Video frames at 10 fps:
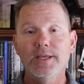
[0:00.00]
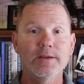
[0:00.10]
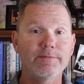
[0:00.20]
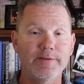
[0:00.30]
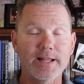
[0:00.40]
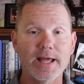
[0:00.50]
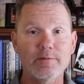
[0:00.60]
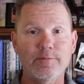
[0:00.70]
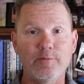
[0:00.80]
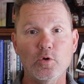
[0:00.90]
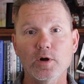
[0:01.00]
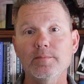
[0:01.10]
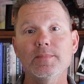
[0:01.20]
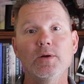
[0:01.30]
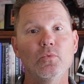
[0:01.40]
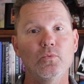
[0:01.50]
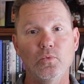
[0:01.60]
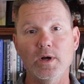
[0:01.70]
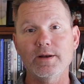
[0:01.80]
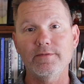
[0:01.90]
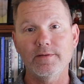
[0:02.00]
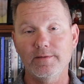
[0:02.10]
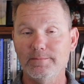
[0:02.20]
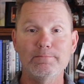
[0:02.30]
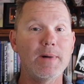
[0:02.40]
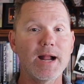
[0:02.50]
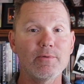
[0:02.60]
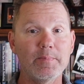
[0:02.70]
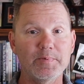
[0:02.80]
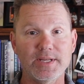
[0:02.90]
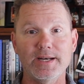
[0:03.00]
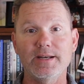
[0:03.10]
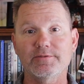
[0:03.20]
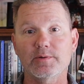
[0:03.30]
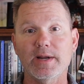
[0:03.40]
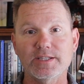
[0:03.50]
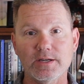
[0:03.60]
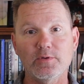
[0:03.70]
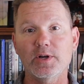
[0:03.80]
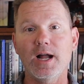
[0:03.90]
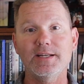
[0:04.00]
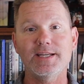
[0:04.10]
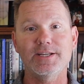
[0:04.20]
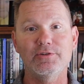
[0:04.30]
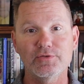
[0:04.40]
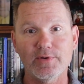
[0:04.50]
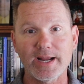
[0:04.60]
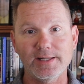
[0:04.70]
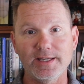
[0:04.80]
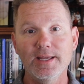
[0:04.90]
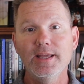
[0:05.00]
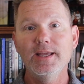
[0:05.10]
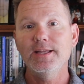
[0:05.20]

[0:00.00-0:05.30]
You fill out a form. One of my representatives or myself will contact you directly